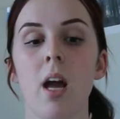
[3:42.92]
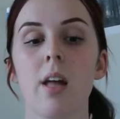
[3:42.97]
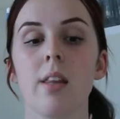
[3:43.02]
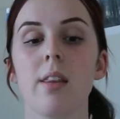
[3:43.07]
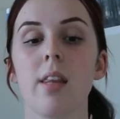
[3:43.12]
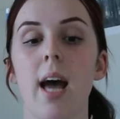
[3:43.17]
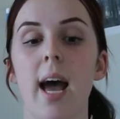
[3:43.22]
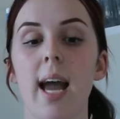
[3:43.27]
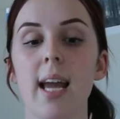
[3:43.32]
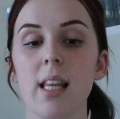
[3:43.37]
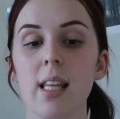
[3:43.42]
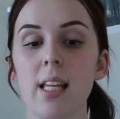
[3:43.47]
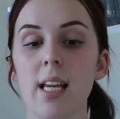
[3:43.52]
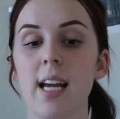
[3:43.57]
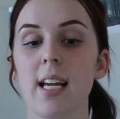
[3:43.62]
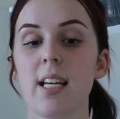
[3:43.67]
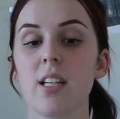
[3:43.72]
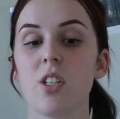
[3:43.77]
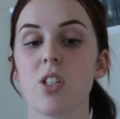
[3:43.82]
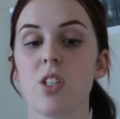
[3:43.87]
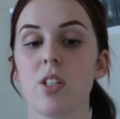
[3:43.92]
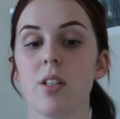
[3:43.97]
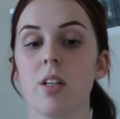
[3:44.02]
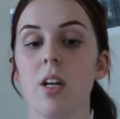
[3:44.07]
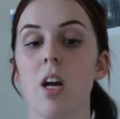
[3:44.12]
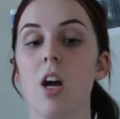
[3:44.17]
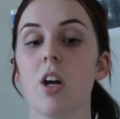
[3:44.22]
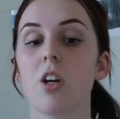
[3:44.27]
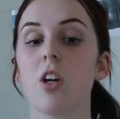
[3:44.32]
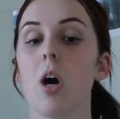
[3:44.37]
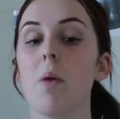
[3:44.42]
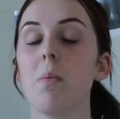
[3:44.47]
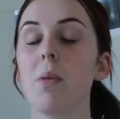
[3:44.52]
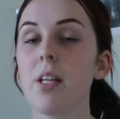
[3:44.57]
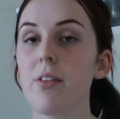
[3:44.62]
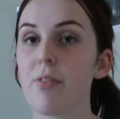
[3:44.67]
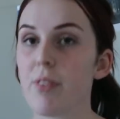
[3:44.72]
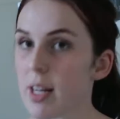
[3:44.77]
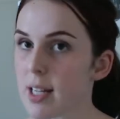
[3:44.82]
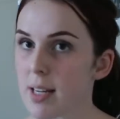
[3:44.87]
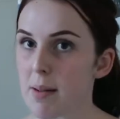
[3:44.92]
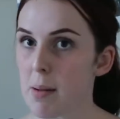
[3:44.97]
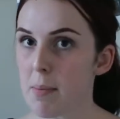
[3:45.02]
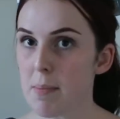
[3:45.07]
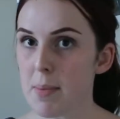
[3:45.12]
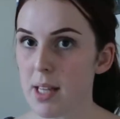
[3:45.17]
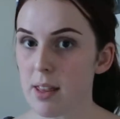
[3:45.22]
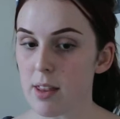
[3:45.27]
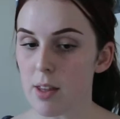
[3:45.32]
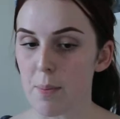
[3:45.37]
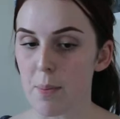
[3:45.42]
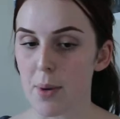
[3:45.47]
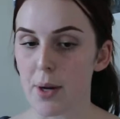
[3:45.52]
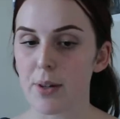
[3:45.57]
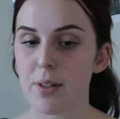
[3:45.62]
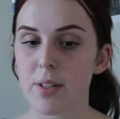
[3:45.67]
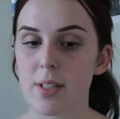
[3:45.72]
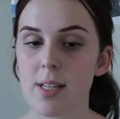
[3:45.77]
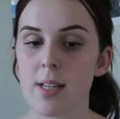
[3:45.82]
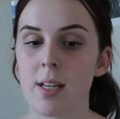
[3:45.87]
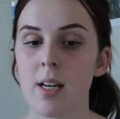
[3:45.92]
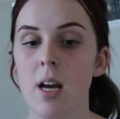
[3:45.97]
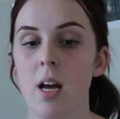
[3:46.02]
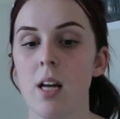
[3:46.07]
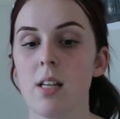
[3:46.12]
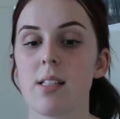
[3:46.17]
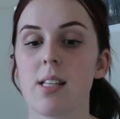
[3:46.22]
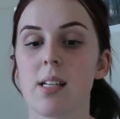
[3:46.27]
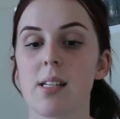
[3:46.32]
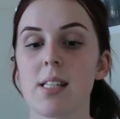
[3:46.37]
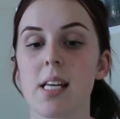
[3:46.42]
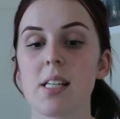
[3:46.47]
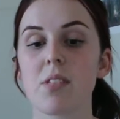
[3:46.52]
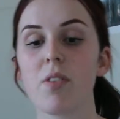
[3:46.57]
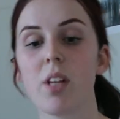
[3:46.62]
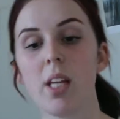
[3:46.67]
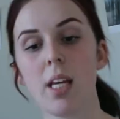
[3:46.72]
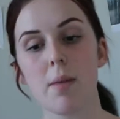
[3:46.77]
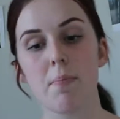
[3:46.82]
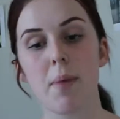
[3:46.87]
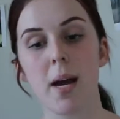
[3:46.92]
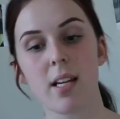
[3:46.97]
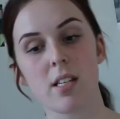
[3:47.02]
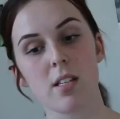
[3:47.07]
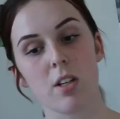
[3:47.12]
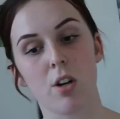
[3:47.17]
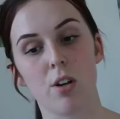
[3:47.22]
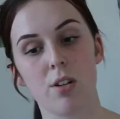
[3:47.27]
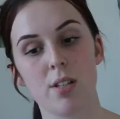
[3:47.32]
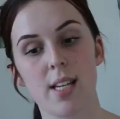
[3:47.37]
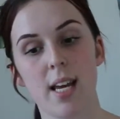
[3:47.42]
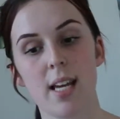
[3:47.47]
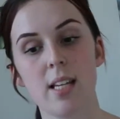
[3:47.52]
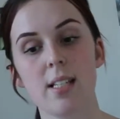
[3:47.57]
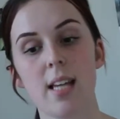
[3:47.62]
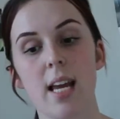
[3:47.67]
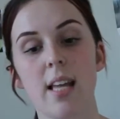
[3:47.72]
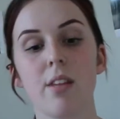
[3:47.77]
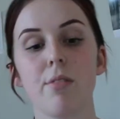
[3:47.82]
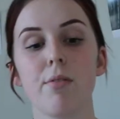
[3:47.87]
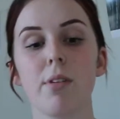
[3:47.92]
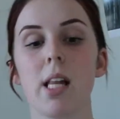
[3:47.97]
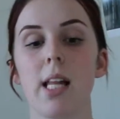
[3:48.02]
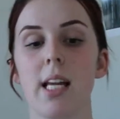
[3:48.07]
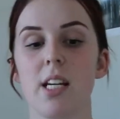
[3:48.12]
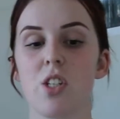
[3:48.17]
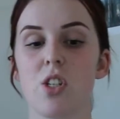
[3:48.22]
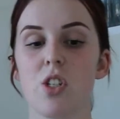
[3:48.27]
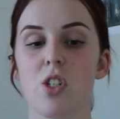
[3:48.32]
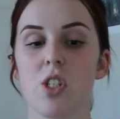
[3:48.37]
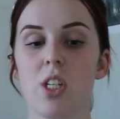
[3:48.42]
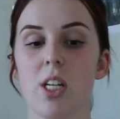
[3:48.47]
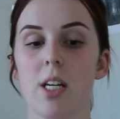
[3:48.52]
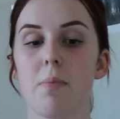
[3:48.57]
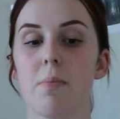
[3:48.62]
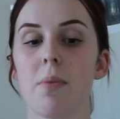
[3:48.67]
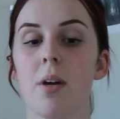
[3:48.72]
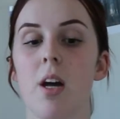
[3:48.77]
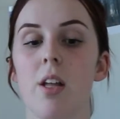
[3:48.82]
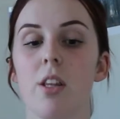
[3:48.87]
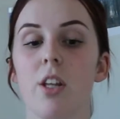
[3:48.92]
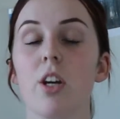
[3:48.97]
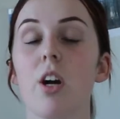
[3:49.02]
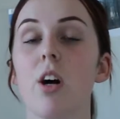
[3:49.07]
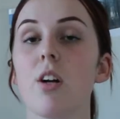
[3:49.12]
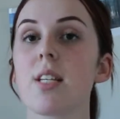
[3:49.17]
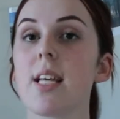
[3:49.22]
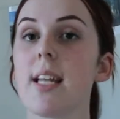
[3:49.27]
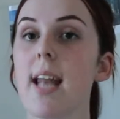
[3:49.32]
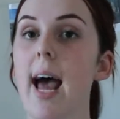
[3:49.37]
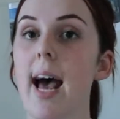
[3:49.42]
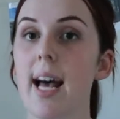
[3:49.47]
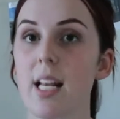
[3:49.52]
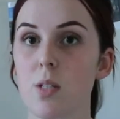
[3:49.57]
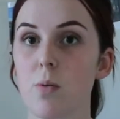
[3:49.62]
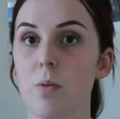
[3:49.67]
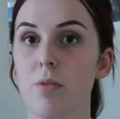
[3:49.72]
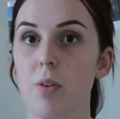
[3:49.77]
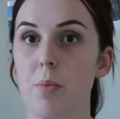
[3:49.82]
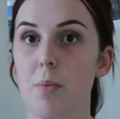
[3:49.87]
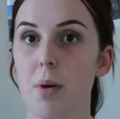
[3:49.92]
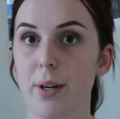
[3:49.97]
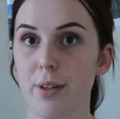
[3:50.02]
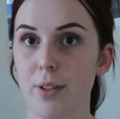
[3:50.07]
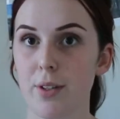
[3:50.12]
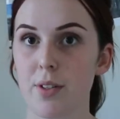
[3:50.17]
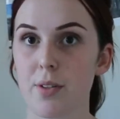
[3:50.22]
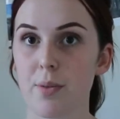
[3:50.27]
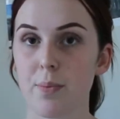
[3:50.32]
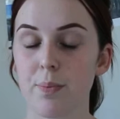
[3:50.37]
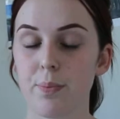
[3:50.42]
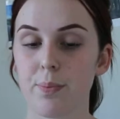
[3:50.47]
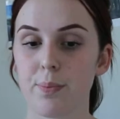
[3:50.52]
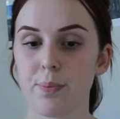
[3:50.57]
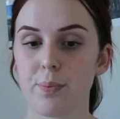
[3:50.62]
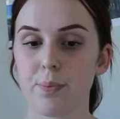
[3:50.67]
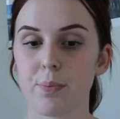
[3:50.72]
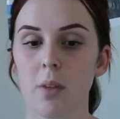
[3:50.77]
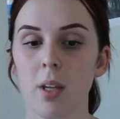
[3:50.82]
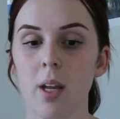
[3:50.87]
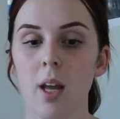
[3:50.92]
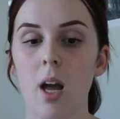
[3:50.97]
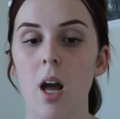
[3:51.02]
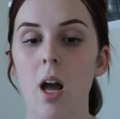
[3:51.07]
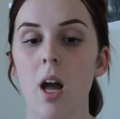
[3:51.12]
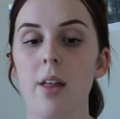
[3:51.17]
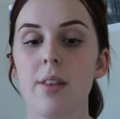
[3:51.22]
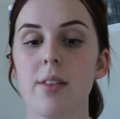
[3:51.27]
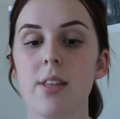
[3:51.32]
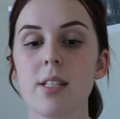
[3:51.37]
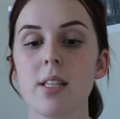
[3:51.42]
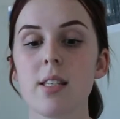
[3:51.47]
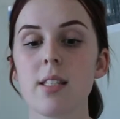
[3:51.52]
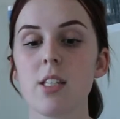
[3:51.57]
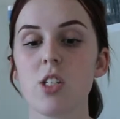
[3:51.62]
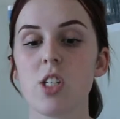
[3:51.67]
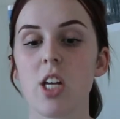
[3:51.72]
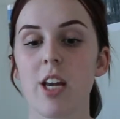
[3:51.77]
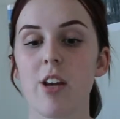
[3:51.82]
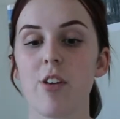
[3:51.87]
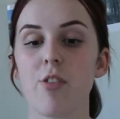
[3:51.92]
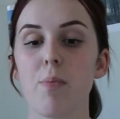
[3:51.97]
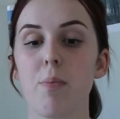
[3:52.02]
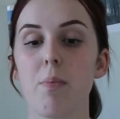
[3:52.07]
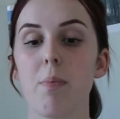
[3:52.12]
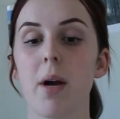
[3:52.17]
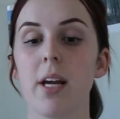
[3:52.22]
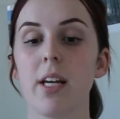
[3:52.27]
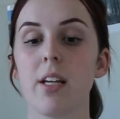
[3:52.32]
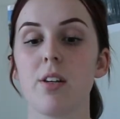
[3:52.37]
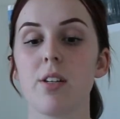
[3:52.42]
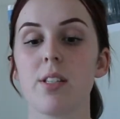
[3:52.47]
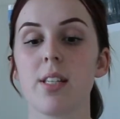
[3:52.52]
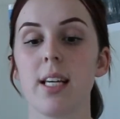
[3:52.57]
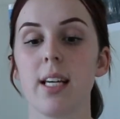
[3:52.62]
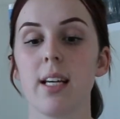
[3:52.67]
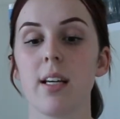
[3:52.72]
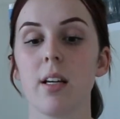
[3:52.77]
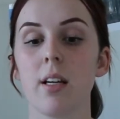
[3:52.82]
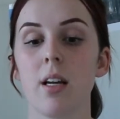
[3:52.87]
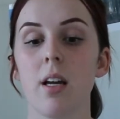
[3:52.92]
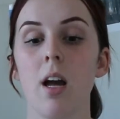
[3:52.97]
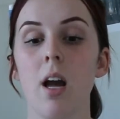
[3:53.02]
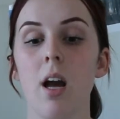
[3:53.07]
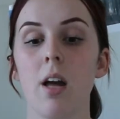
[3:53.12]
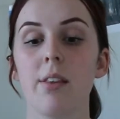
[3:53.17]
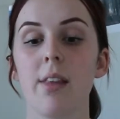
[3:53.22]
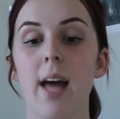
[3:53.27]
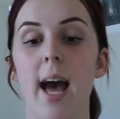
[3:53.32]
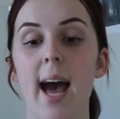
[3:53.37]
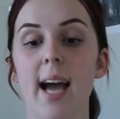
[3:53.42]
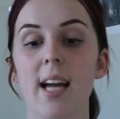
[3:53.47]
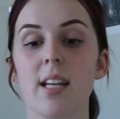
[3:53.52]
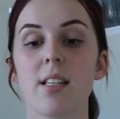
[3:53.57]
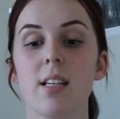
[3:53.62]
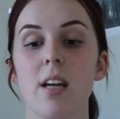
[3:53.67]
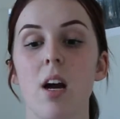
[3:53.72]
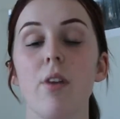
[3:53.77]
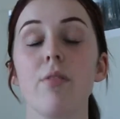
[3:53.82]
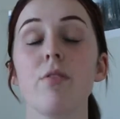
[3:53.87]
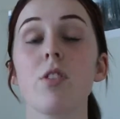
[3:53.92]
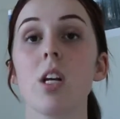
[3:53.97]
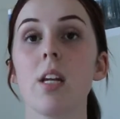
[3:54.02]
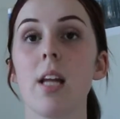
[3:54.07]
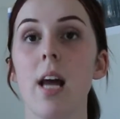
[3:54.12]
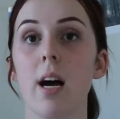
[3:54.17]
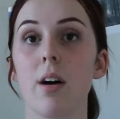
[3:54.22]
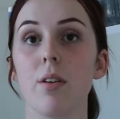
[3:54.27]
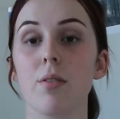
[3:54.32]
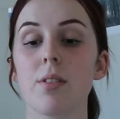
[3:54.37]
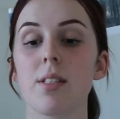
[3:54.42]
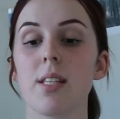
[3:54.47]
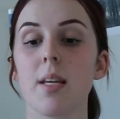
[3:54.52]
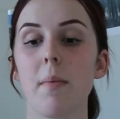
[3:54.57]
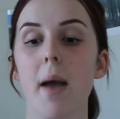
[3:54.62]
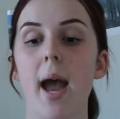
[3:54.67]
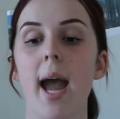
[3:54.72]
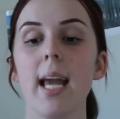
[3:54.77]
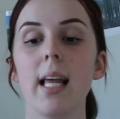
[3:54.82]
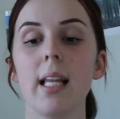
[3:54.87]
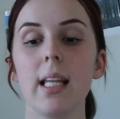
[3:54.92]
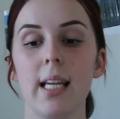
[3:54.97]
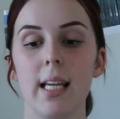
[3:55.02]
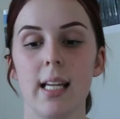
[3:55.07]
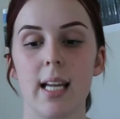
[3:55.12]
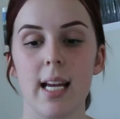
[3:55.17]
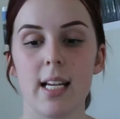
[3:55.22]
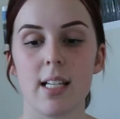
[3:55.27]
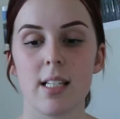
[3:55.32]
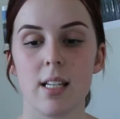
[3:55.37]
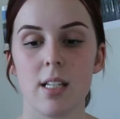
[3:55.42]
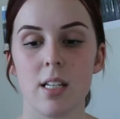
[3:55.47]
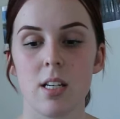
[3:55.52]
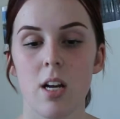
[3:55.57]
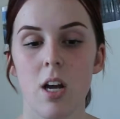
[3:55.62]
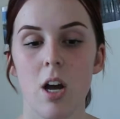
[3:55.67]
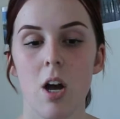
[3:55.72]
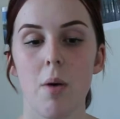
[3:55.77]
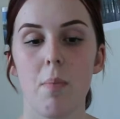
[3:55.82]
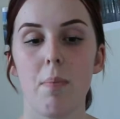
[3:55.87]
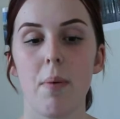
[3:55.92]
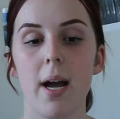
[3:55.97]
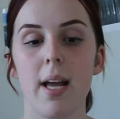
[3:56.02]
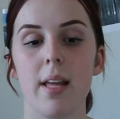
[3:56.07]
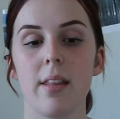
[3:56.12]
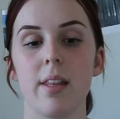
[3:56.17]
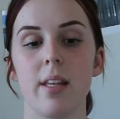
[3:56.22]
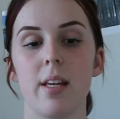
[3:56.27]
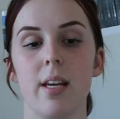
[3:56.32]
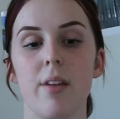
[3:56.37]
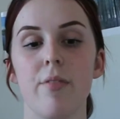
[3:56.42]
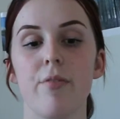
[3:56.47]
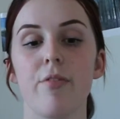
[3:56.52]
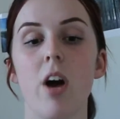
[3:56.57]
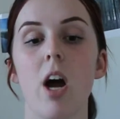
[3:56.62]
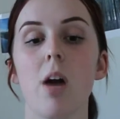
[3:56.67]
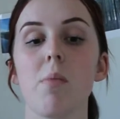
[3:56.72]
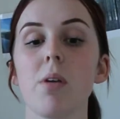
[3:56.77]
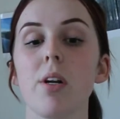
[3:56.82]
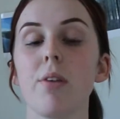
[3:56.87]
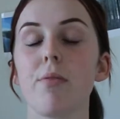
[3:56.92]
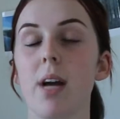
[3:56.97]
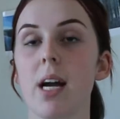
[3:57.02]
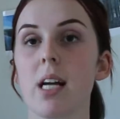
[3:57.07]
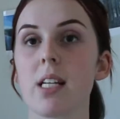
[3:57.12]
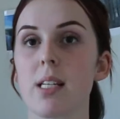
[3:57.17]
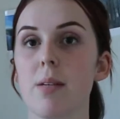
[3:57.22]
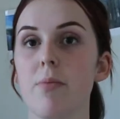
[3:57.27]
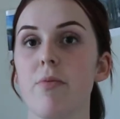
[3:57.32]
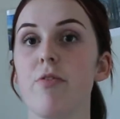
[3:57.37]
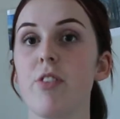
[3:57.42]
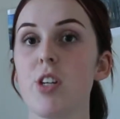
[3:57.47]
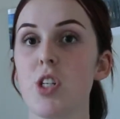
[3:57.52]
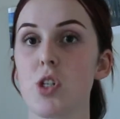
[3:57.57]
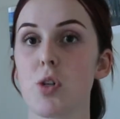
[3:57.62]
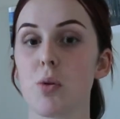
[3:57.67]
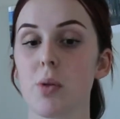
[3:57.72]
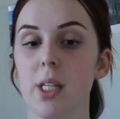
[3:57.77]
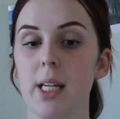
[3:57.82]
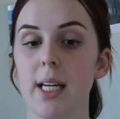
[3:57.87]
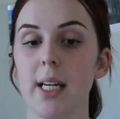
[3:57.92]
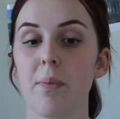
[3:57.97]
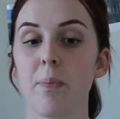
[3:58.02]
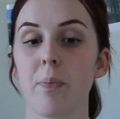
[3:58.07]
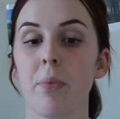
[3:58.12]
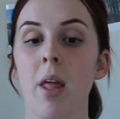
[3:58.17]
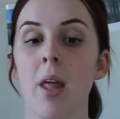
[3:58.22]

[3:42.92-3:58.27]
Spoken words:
The alienation, commonly found amid the mode, successfully impacts the content and the relationship the content has with the mode. This is achieved by using the actor of John Hull alienated by the environment around him visually